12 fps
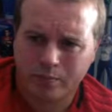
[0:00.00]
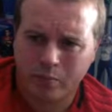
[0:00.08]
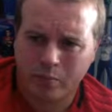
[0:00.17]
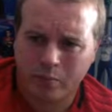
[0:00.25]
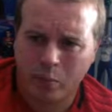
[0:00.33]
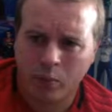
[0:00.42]

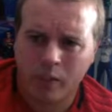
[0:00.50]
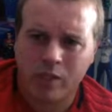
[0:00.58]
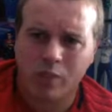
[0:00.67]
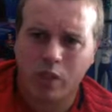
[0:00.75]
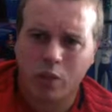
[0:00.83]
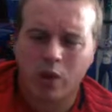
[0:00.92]
But we
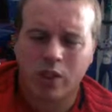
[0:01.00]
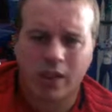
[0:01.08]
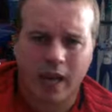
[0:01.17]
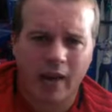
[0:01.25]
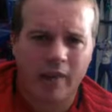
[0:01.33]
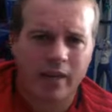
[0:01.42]
couldn't
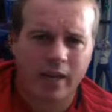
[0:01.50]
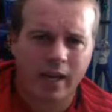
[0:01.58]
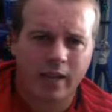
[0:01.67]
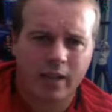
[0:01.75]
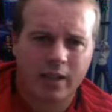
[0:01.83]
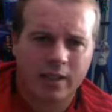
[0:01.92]
carry
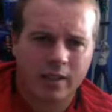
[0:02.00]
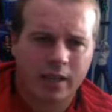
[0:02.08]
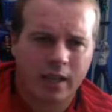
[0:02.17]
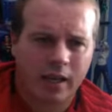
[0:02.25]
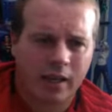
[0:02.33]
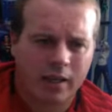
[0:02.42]
that
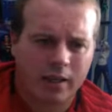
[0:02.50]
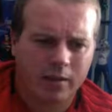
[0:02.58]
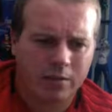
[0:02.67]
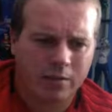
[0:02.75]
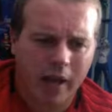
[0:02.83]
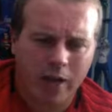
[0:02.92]

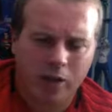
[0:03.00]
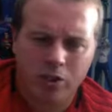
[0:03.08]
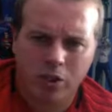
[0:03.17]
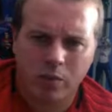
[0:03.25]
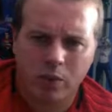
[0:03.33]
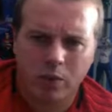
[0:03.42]

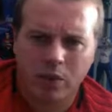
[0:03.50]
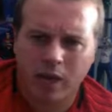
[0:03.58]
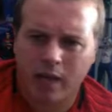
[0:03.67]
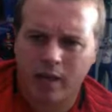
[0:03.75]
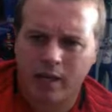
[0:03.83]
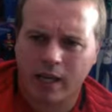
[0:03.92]
energy, we couldn't
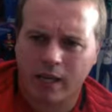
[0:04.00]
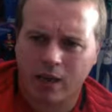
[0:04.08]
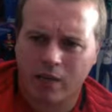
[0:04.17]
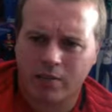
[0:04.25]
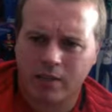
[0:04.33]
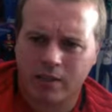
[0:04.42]
carry that
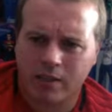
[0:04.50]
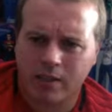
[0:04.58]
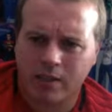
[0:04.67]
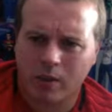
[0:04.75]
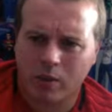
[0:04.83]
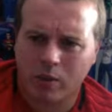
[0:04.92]
confidence,
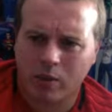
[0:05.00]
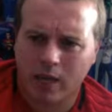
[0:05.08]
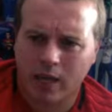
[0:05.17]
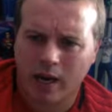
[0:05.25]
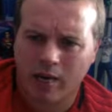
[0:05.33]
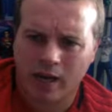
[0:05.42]
and we couldn't
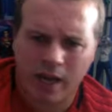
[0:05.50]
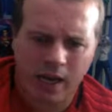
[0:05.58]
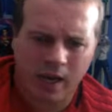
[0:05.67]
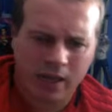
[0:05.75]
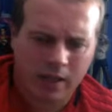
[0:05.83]
carry that